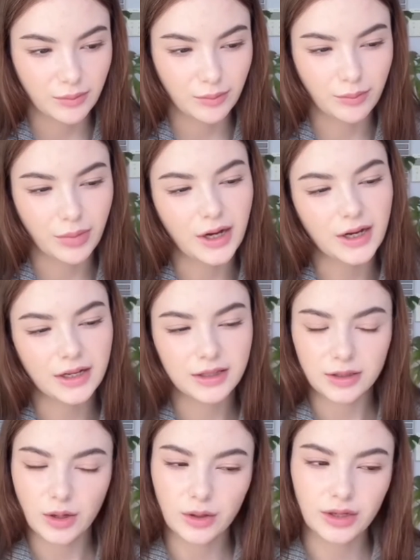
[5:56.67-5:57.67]
but it
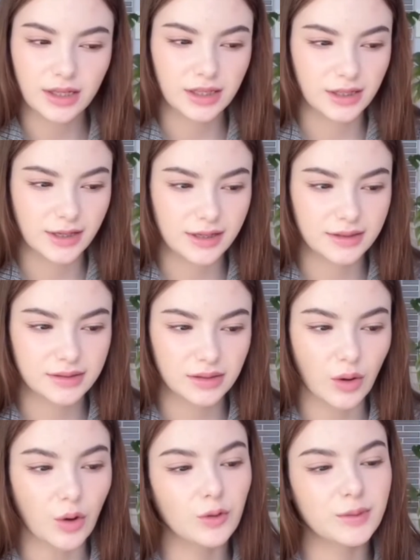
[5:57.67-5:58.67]
only hits
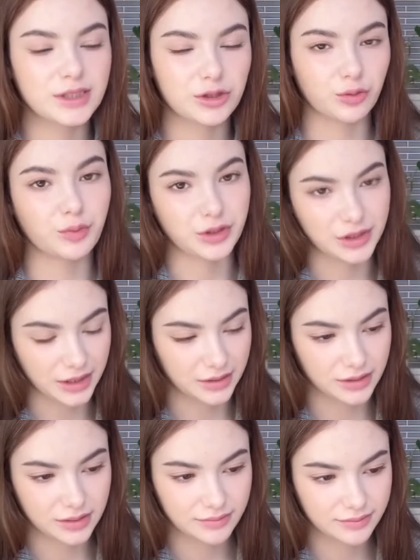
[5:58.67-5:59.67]
almost 2%,
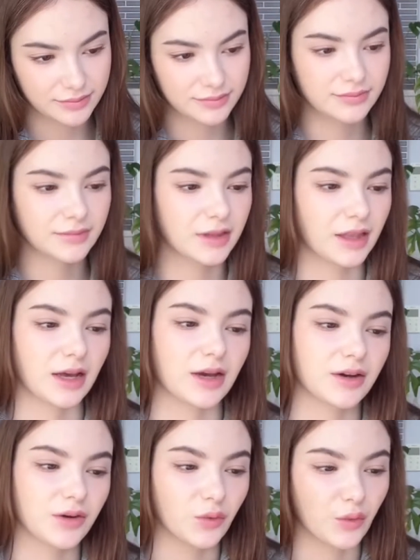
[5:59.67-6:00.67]
like
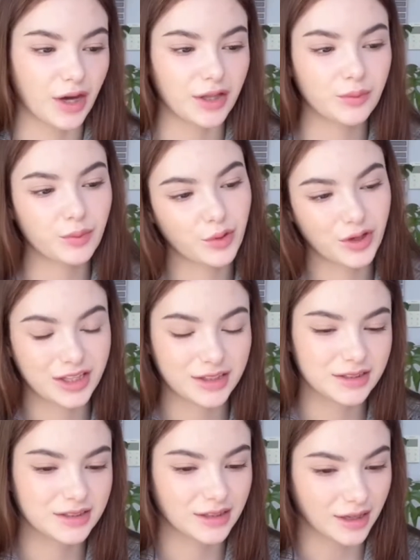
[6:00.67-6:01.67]

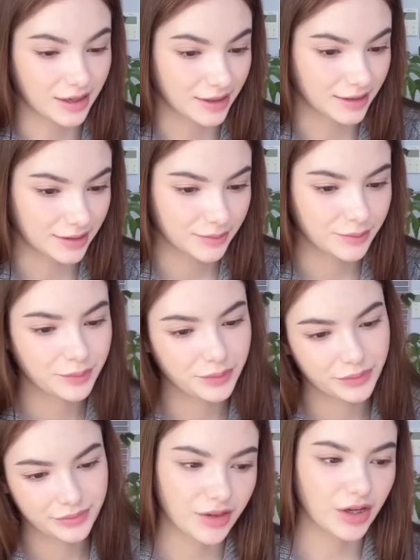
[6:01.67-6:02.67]
1.9. They